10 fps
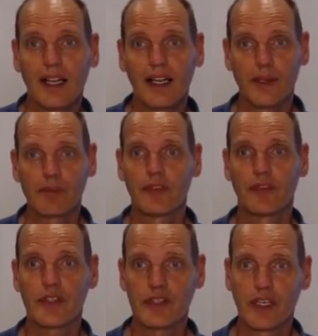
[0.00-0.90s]
Let me
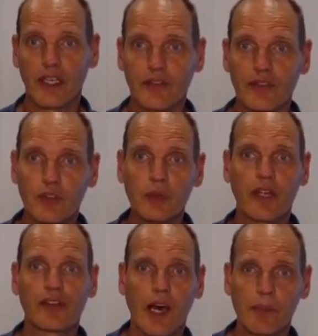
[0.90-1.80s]
first give two
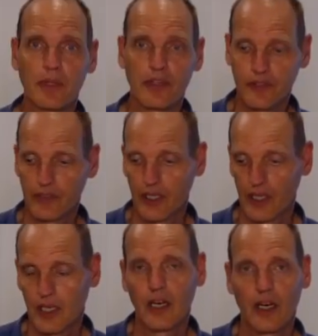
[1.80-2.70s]
examples
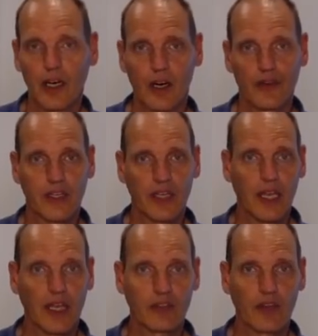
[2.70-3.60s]
of the
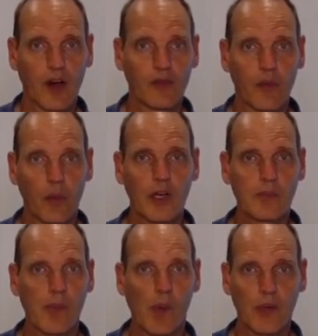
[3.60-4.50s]
case of
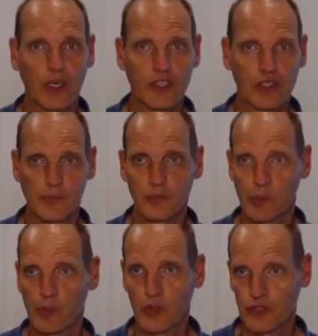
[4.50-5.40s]
one population
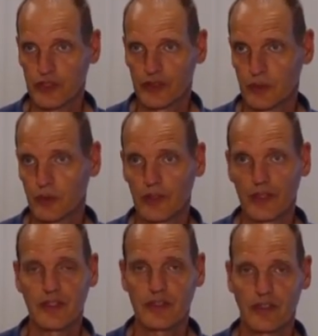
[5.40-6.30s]
proportion
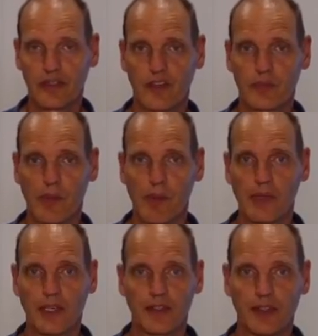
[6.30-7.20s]
or success
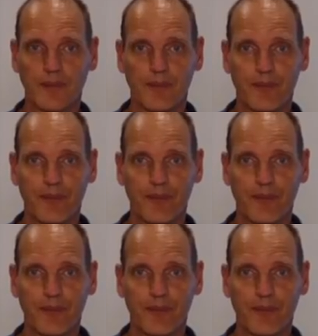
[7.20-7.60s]
probability.